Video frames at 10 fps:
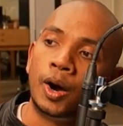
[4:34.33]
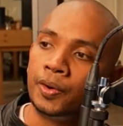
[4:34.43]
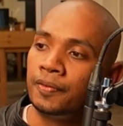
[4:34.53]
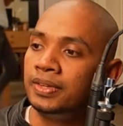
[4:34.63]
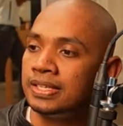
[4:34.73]

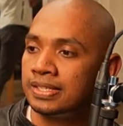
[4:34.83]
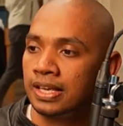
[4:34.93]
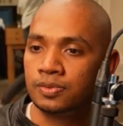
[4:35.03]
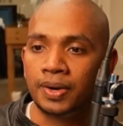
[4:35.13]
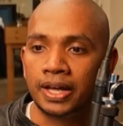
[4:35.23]
Out of these
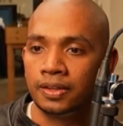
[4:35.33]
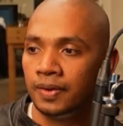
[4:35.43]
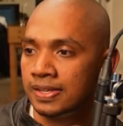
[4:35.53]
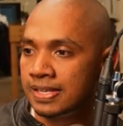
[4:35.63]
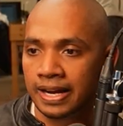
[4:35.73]
tests, what are
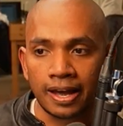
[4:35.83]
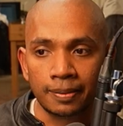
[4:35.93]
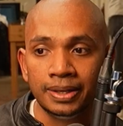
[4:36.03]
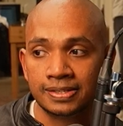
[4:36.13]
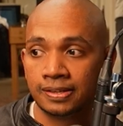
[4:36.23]
the ones that
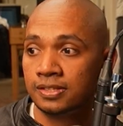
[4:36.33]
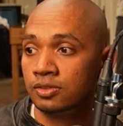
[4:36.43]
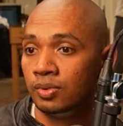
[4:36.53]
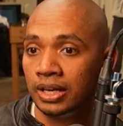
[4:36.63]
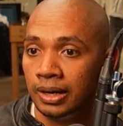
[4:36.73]
have been
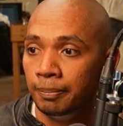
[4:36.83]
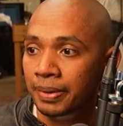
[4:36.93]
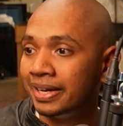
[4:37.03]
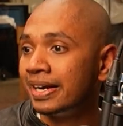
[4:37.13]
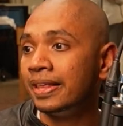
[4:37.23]
successfully
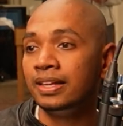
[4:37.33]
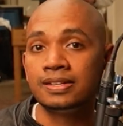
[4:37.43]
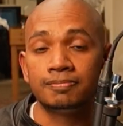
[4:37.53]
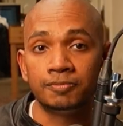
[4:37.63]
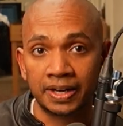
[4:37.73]
completed and
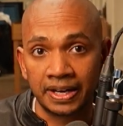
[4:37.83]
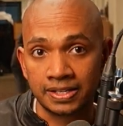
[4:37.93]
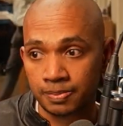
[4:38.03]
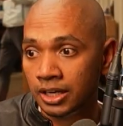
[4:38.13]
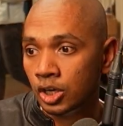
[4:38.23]
then what
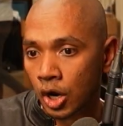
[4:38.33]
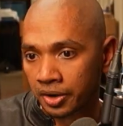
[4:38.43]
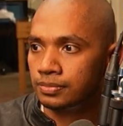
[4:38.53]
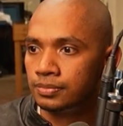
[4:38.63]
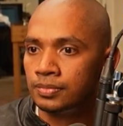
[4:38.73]
has been not.